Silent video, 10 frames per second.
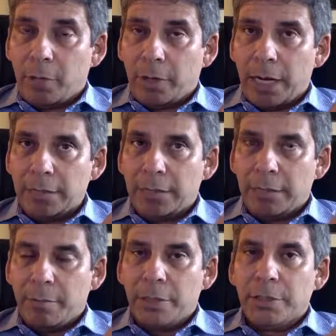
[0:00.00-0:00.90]

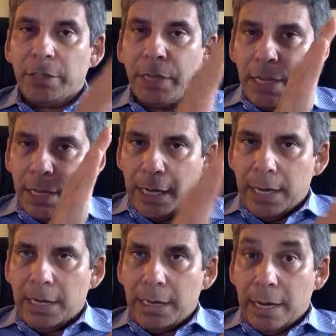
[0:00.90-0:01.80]
forecasting a budget,
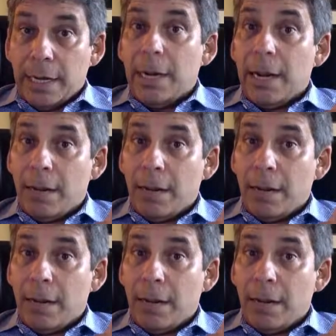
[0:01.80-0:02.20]
and